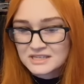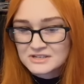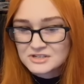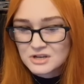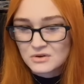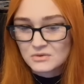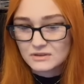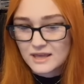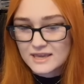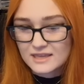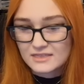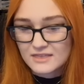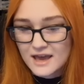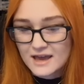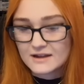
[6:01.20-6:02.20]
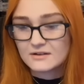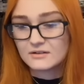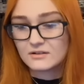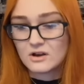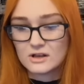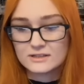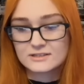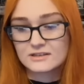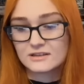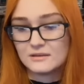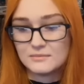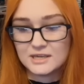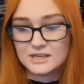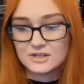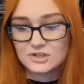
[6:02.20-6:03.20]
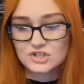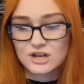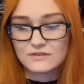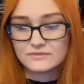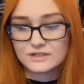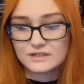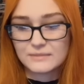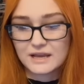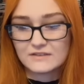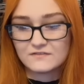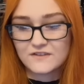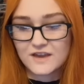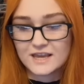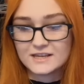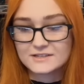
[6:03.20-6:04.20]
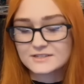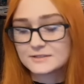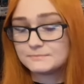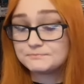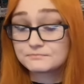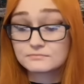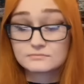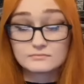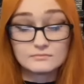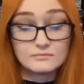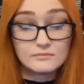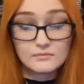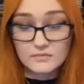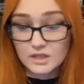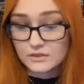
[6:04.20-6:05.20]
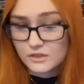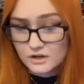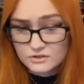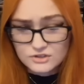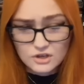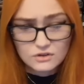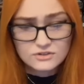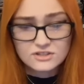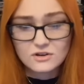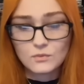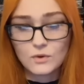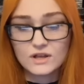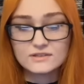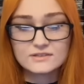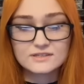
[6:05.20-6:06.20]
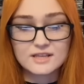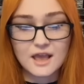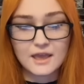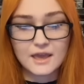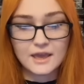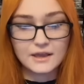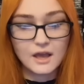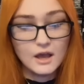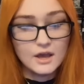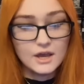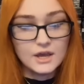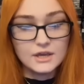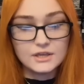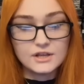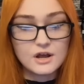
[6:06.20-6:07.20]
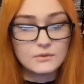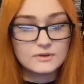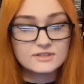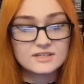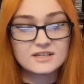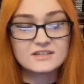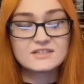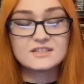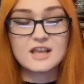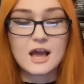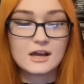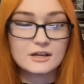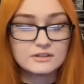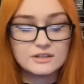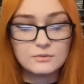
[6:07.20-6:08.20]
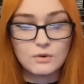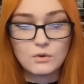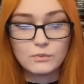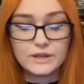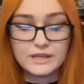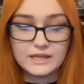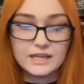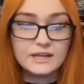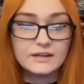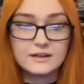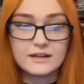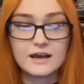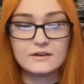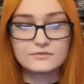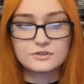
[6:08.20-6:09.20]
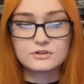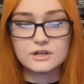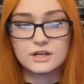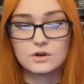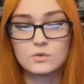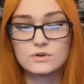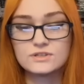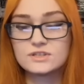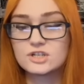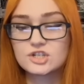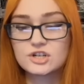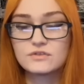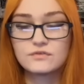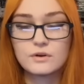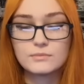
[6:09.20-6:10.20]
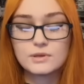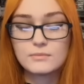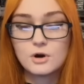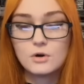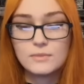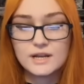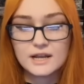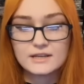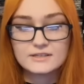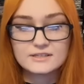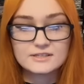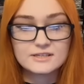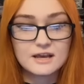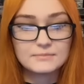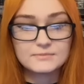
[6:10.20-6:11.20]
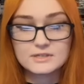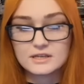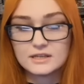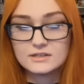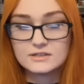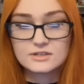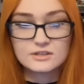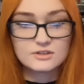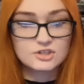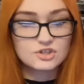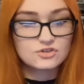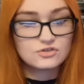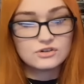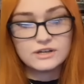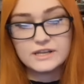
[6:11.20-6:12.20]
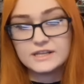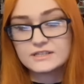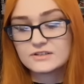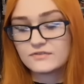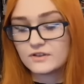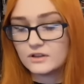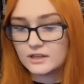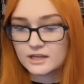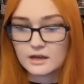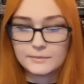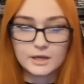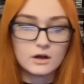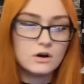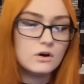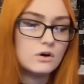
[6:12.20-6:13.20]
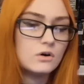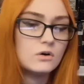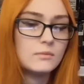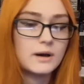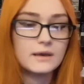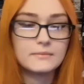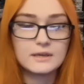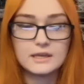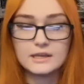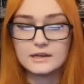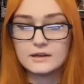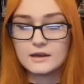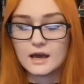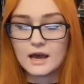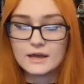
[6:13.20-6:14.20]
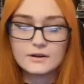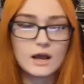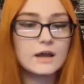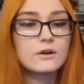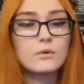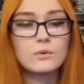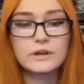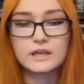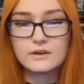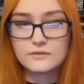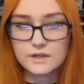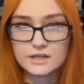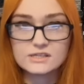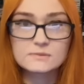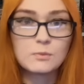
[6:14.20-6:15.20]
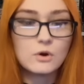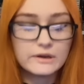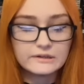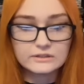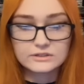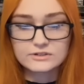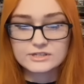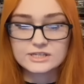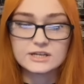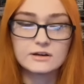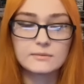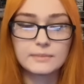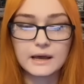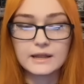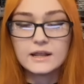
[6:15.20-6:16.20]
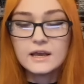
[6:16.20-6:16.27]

don't like that constantly being shoved in my face. There's also one saying, you know, it's exactly what we needed after Inquisition. From the moment I stepped into the streets, it felt like coming home. I mean, I, I don't want to give any spoilers here, but